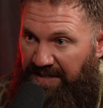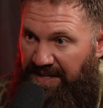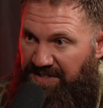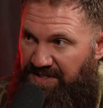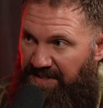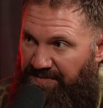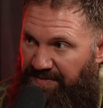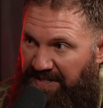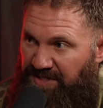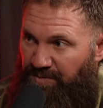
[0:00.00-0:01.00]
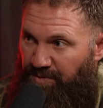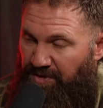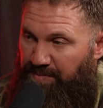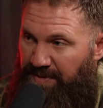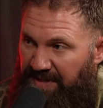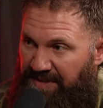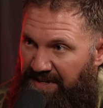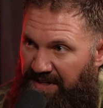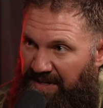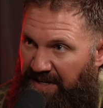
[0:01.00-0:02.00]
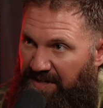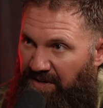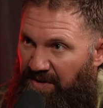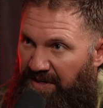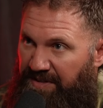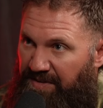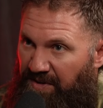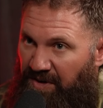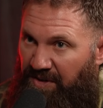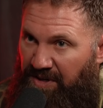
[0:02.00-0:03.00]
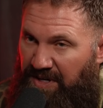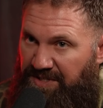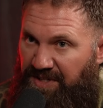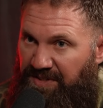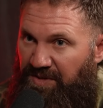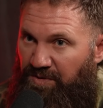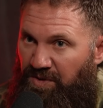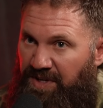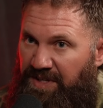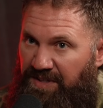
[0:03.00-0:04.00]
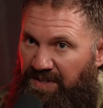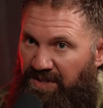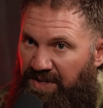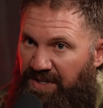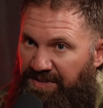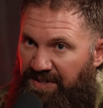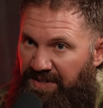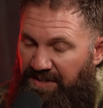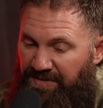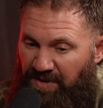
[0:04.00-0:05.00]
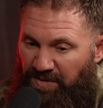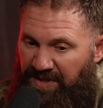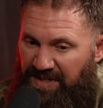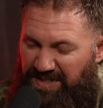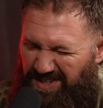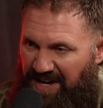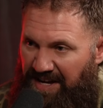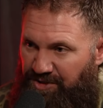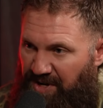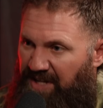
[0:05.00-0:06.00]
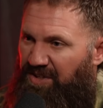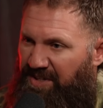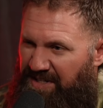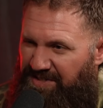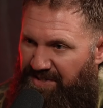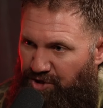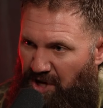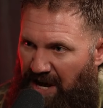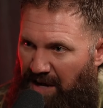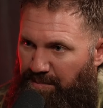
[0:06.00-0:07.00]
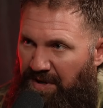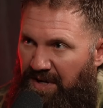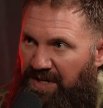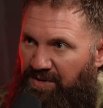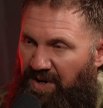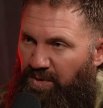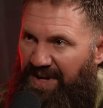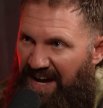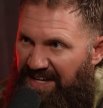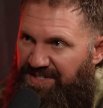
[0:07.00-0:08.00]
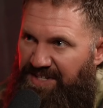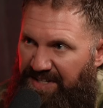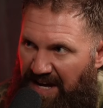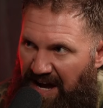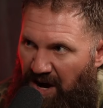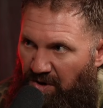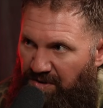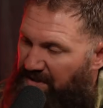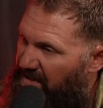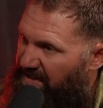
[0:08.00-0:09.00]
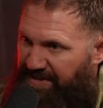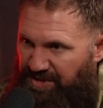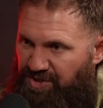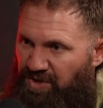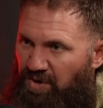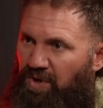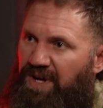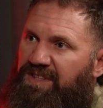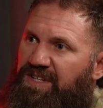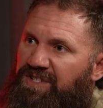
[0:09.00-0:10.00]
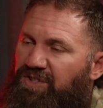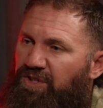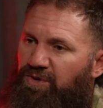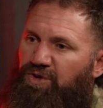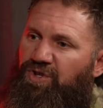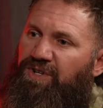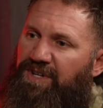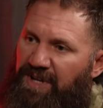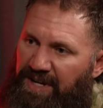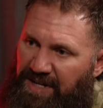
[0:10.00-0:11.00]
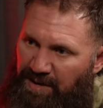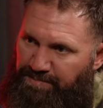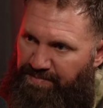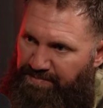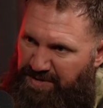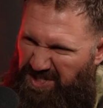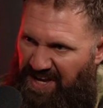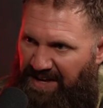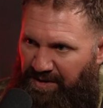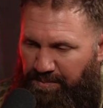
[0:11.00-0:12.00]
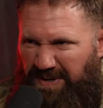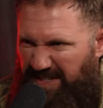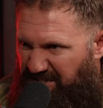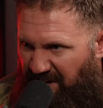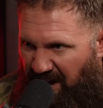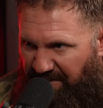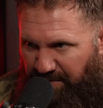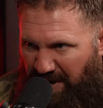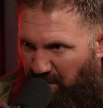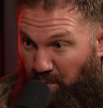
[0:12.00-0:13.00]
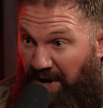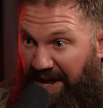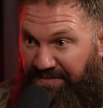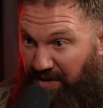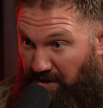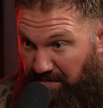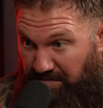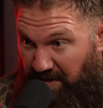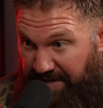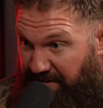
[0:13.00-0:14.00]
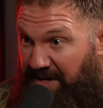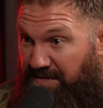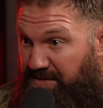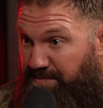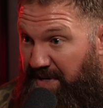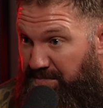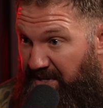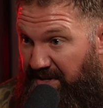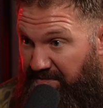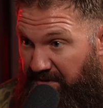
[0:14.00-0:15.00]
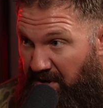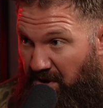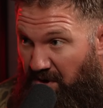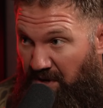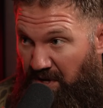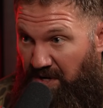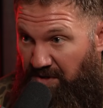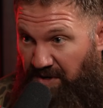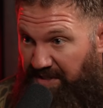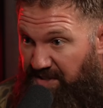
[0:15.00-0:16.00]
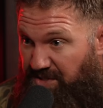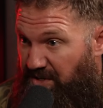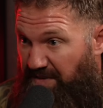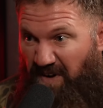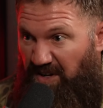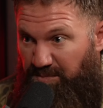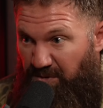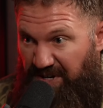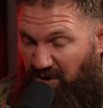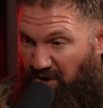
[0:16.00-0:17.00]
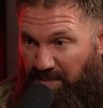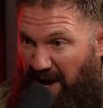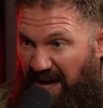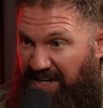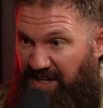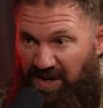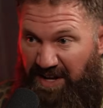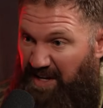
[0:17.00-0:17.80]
Like that's the really big thing. Like earlier I said, don't look at it as a contract, look at it as a job, right? When guys get out, they're so like disillusioned and like upset or pissed off about whatever, right? They don't even know, right? They're just like, fuck the Marine Corps, I'm out of here.